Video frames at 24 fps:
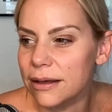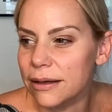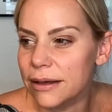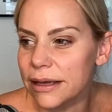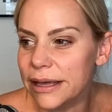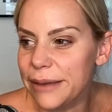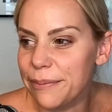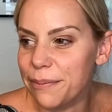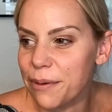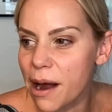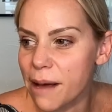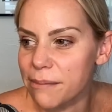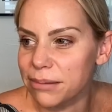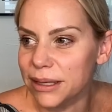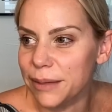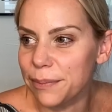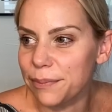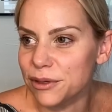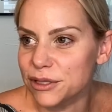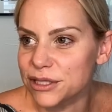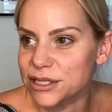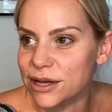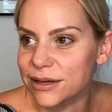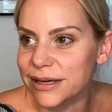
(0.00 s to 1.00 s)
he probably
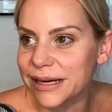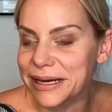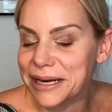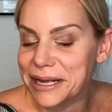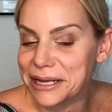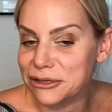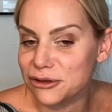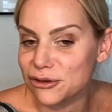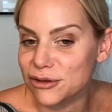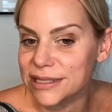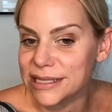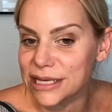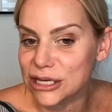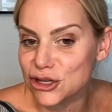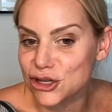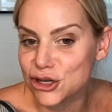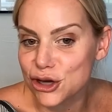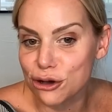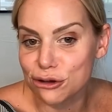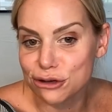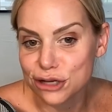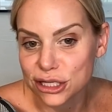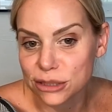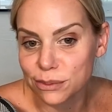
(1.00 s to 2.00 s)
puts on an interesting
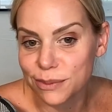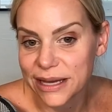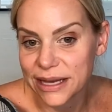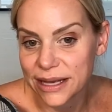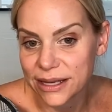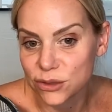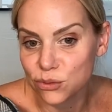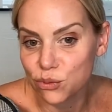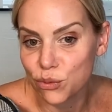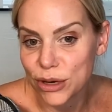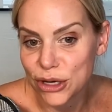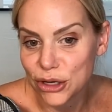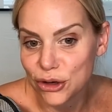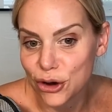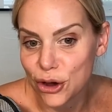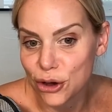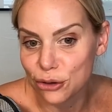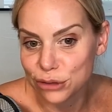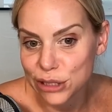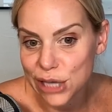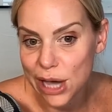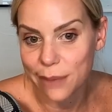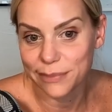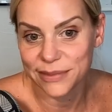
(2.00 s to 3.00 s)
show just because we
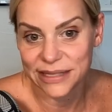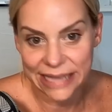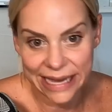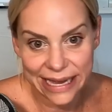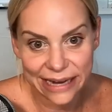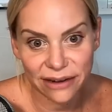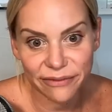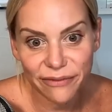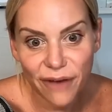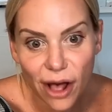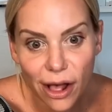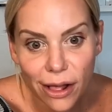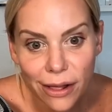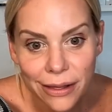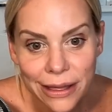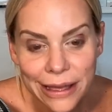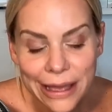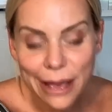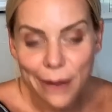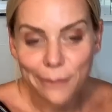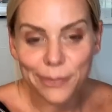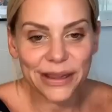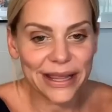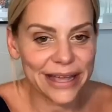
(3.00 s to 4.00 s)
know Tom Sandoval.
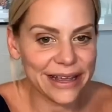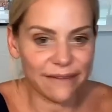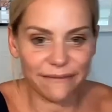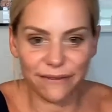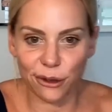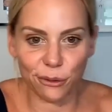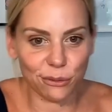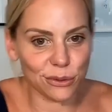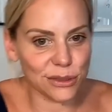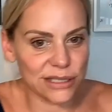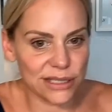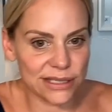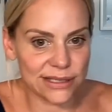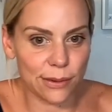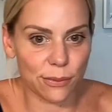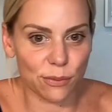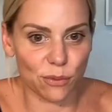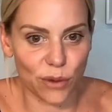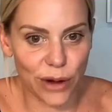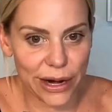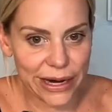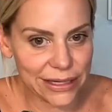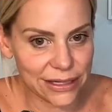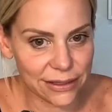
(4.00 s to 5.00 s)
But if he was
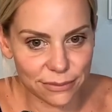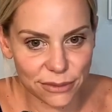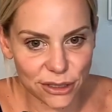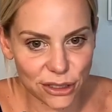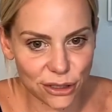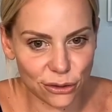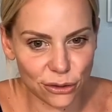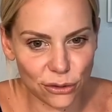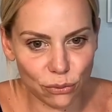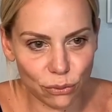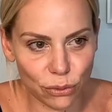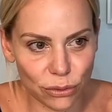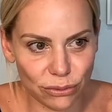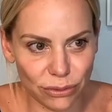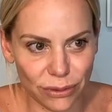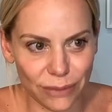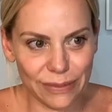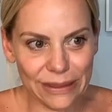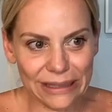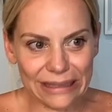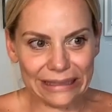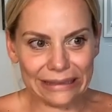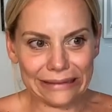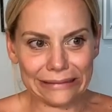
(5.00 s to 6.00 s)
some random dude, would we
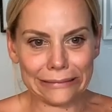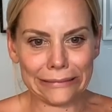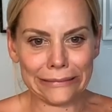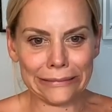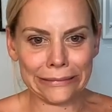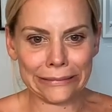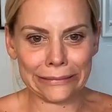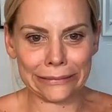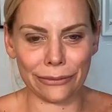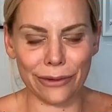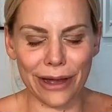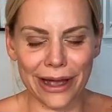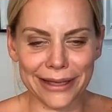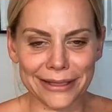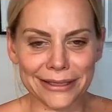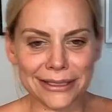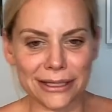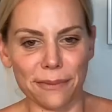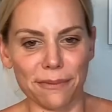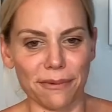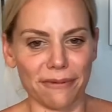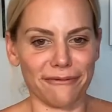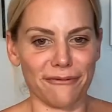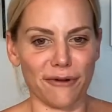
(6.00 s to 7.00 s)
be like, ooh, why is
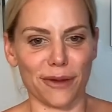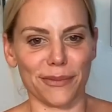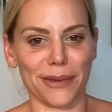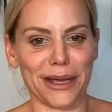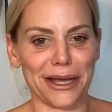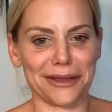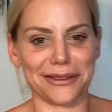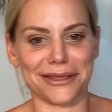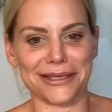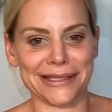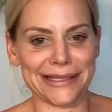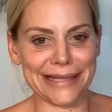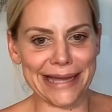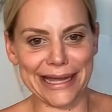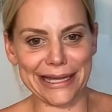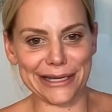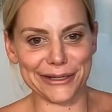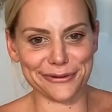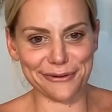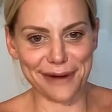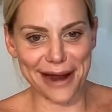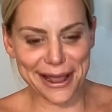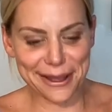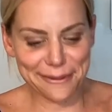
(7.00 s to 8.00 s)
he performing on the
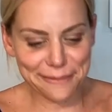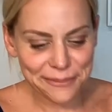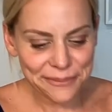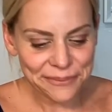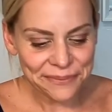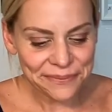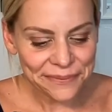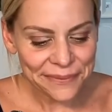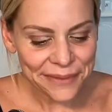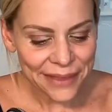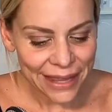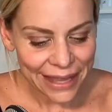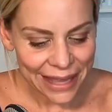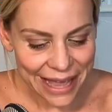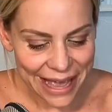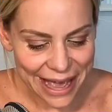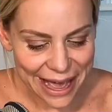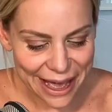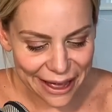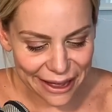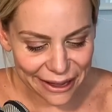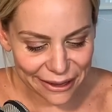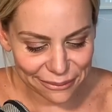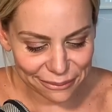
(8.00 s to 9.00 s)
stage, right?
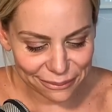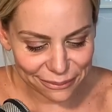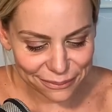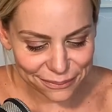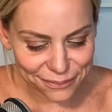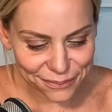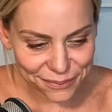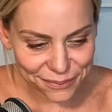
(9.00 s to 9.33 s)
A